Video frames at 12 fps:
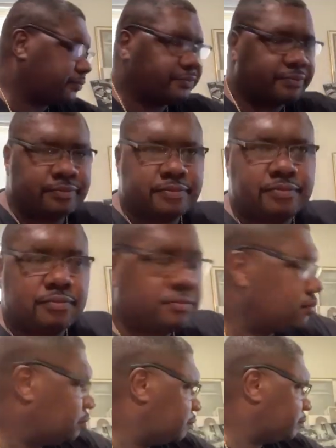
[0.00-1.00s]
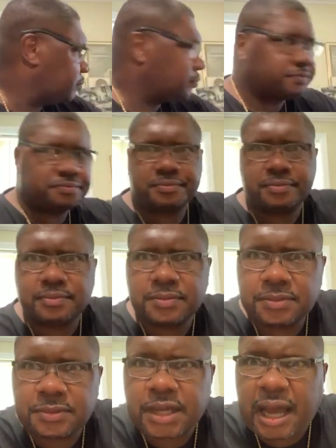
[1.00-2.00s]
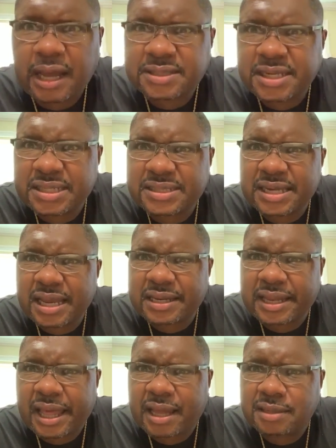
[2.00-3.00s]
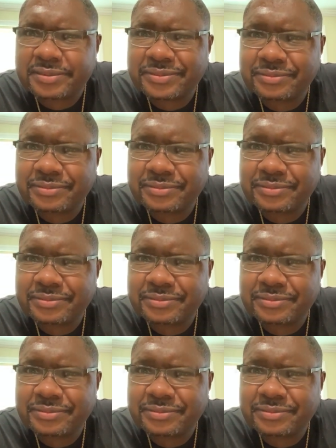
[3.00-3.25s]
a little old Black and Blue. I just said that.